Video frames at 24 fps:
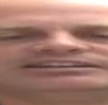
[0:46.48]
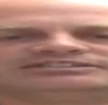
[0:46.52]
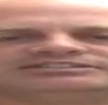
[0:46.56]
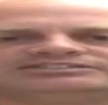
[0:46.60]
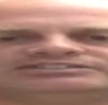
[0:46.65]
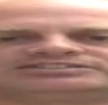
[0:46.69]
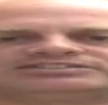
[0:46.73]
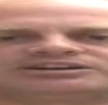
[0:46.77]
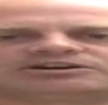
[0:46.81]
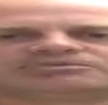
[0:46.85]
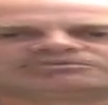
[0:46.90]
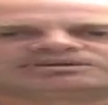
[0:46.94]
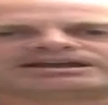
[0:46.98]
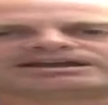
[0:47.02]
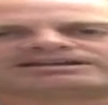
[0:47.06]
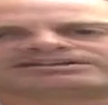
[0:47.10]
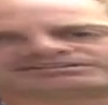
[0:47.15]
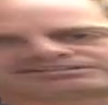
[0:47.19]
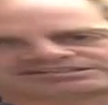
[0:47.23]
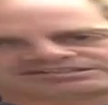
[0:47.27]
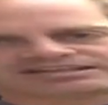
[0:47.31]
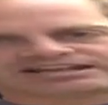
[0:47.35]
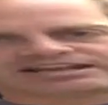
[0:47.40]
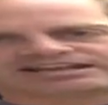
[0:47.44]
So my
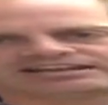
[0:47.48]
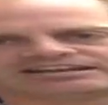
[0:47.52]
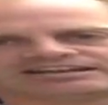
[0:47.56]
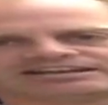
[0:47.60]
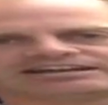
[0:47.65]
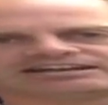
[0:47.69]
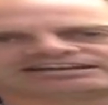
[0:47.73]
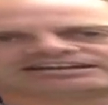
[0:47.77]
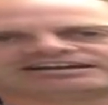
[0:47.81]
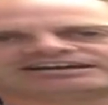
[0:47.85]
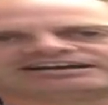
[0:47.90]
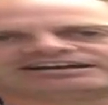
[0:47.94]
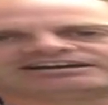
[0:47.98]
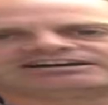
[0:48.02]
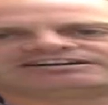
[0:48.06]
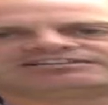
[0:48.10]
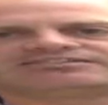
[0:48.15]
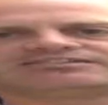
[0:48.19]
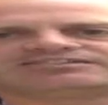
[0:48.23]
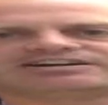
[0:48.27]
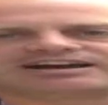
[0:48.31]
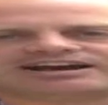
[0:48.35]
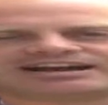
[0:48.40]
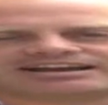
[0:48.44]
understanding
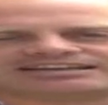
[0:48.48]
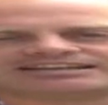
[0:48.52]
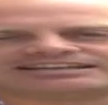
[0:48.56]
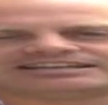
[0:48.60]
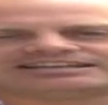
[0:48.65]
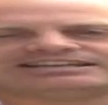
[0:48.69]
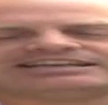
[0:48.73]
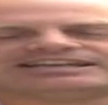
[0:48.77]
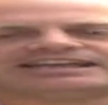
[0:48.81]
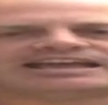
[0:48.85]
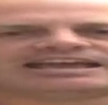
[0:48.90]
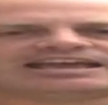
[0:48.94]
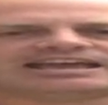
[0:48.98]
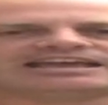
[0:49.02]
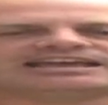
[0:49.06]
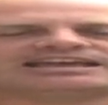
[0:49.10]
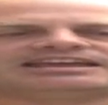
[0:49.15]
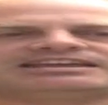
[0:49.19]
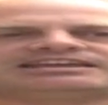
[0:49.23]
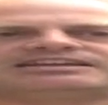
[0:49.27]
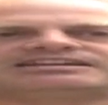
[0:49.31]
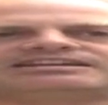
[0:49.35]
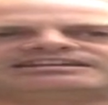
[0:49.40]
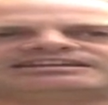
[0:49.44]
of
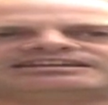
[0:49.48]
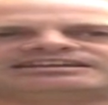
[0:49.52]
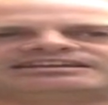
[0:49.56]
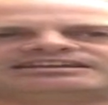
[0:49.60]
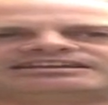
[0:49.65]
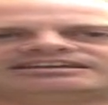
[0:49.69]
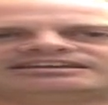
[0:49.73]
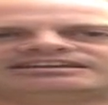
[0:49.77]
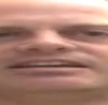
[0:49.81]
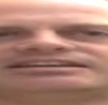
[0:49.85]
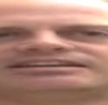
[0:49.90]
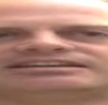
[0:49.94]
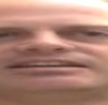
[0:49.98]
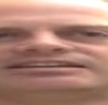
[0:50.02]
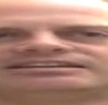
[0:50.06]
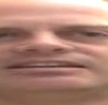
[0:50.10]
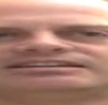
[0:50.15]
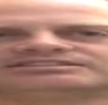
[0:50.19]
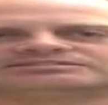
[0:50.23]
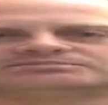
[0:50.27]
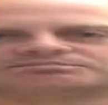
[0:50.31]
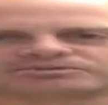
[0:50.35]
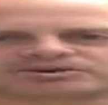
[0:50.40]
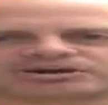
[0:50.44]
IDEA in
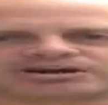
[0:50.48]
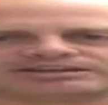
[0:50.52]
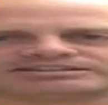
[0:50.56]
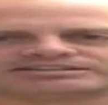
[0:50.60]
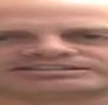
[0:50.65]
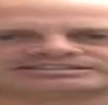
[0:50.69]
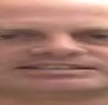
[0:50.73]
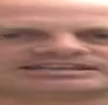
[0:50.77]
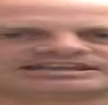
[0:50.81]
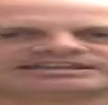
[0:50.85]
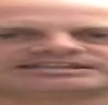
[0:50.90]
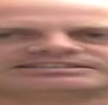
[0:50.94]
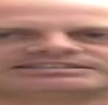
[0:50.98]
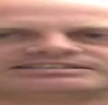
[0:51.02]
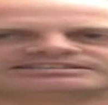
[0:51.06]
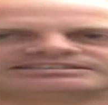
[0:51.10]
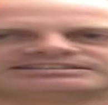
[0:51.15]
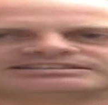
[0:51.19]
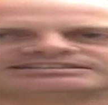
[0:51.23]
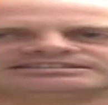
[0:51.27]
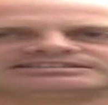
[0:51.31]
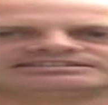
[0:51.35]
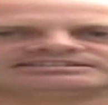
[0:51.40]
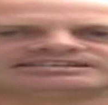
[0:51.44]
its broad
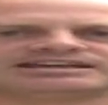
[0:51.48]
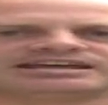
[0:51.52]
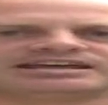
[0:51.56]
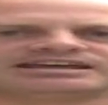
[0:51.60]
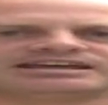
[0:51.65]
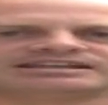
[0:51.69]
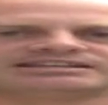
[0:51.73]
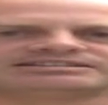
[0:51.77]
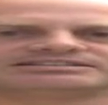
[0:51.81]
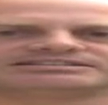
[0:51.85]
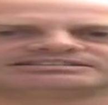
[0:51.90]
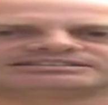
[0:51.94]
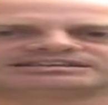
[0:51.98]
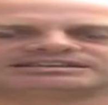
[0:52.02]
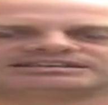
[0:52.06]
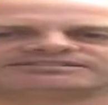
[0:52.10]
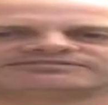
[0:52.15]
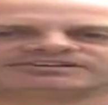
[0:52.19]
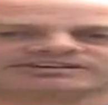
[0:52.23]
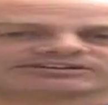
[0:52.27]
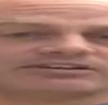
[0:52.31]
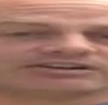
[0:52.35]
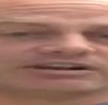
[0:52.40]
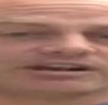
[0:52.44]
sense is that it's the
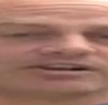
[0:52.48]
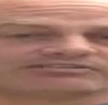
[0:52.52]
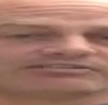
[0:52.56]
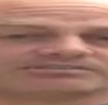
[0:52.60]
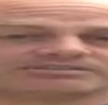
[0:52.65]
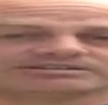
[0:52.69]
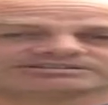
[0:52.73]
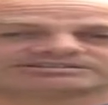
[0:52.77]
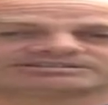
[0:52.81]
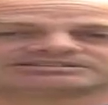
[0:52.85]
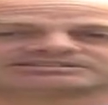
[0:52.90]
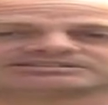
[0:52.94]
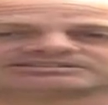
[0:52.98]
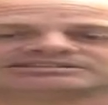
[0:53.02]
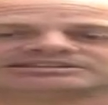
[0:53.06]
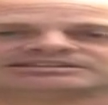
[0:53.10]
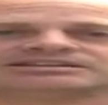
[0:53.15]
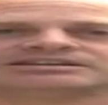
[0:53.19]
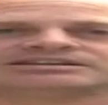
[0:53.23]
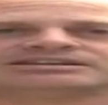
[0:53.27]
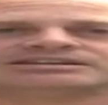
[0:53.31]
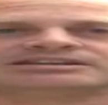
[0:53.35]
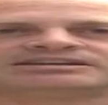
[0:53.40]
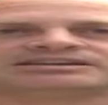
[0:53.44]
federal government's
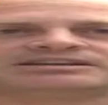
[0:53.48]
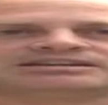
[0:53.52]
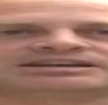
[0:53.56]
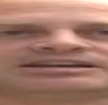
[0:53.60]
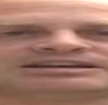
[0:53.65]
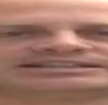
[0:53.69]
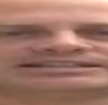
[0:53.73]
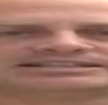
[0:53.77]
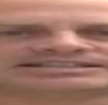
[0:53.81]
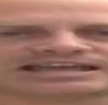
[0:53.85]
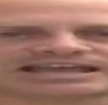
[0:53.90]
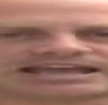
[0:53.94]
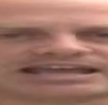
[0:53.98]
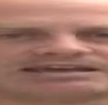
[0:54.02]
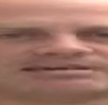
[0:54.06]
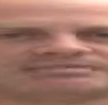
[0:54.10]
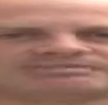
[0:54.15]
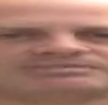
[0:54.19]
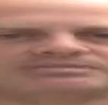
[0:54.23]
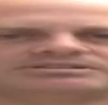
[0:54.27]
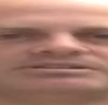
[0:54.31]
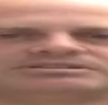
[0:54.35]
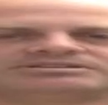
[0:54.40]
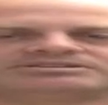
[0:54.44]

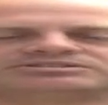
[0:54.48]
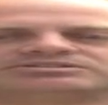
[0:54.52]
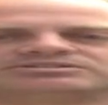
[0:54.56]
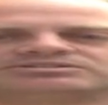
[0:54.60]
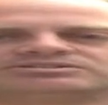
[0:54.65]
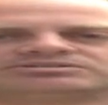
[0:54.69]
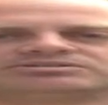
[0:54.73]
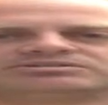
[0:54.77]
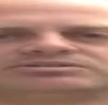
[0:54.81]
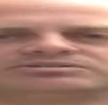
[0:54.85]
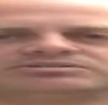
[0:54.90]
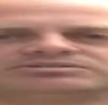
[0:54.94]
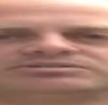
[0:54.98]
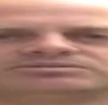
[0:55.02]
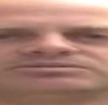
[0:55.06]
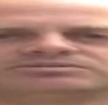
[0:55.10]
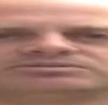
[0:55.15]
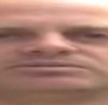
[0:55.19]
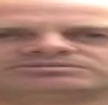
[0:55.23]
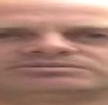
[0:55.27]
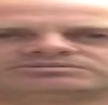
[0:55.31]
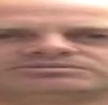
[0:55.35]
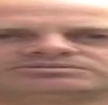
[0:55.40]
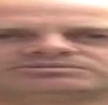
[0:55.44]
attempt to
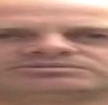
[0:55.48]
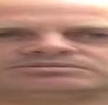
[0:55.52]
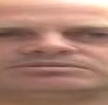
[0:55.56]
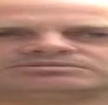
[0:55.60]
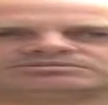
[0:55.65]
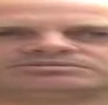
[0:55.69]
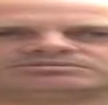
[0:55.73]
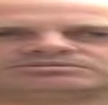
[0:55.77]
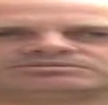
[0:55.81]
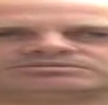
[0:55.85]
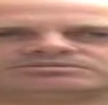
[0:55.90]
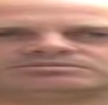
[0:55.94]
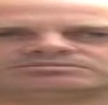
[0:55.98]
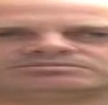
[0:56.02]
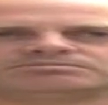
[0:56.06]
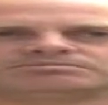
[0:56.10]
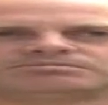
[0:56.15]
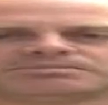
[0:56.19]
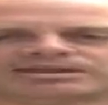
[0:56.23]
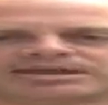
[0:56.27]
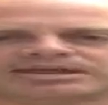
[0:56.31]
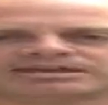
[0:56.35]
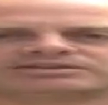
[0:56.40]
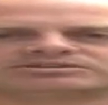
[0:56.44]

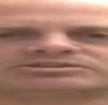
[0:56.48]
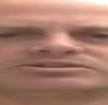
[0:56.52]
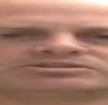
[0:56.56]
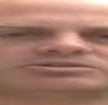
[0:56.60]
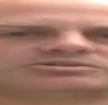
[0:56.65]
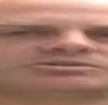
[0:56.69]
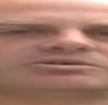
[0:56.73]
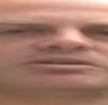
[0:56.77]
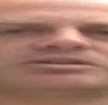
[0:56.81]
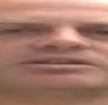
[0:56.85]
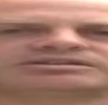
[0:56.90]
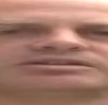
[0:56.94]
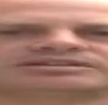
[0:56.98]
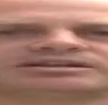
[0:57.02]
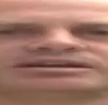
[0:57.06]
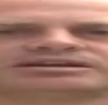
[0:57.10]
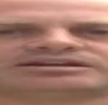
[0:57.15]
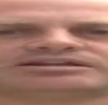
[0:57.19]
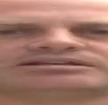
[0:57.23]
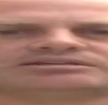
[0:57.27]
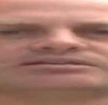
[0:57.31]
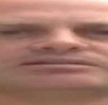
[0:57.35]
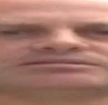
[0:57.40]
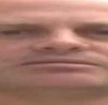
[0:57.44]
make sure
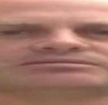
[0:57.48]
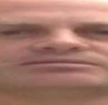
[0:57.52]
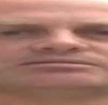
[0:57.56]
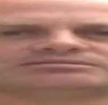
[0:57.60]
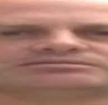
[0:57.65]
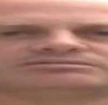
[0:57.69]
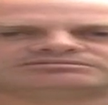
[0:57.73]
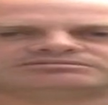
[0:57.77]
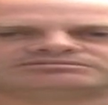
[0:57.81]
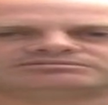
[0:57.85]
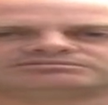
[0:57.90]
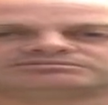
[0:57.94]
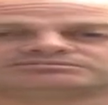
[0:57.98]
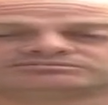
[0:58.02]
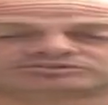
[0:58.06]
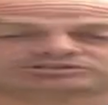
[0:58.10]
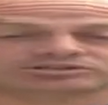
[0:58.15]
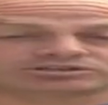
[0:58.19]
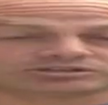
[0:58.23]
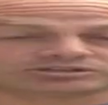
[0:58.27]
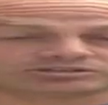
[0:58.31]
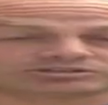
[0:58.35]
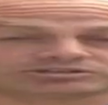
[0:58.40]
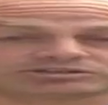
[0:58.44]
that
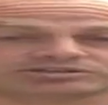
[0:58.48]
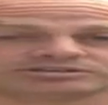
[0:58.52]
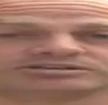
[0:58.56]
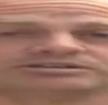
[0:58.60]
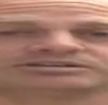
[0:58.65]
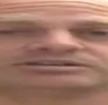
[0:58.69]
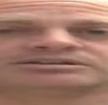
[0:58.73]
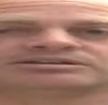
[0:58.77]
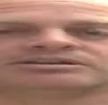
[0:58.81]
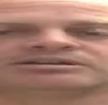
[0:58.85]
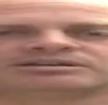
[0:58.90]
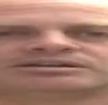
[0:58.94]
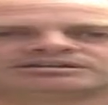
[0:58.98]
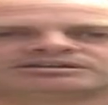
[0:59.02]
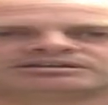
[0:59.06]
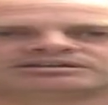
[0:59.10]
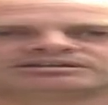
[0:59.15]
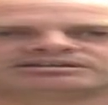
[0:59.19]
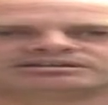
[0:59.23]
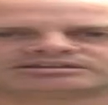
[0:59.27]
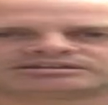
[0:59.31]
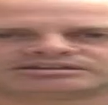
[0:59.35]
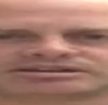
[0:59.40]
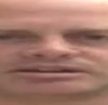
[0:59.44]
children,
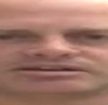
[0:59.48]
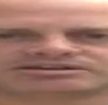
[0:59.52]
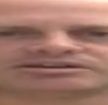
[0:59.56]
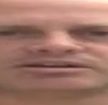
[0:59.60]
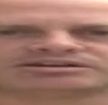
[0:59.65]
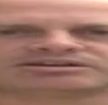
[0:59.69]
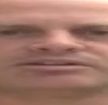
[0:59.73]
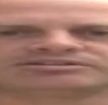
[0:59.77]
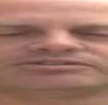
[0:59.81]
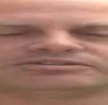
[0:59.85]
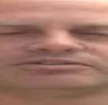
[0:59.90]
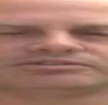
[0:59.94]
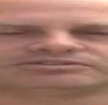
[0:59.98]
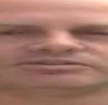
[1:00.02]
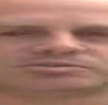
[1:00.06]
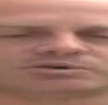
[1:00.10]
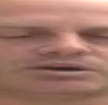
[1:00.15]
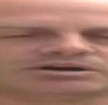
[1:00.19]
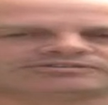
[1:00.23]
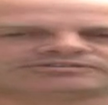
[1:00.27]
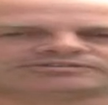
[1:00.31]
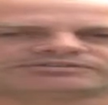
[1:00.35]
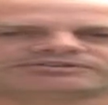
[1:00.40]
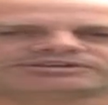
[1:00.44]
kindergarten through
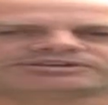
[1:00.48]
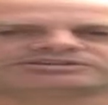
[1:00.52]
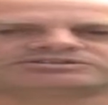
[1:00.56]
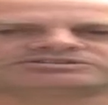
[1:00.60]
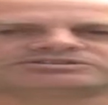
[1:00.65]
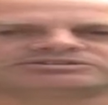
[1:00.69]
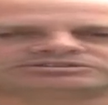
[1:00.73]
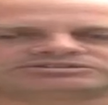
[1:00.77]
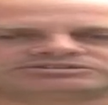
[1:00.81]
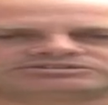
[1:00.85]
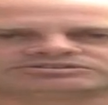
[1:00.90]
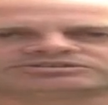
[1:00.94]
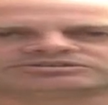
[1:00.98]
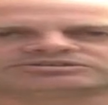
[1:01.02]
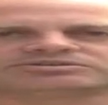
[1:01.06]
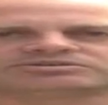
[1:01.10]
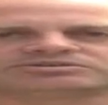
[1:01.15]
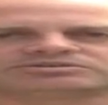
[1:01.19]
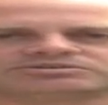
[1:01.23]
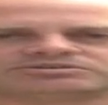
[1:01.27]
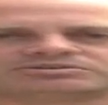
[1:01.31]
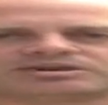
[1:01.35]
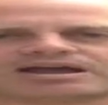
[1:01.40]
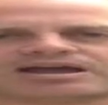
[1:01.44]
12th grade children
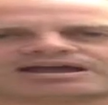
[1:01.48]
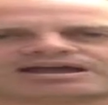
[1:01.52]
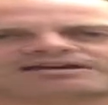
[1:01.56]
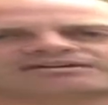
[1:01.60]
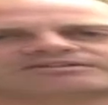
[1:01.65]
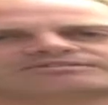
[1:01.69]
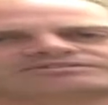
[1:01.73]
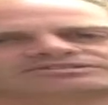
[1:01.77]
who have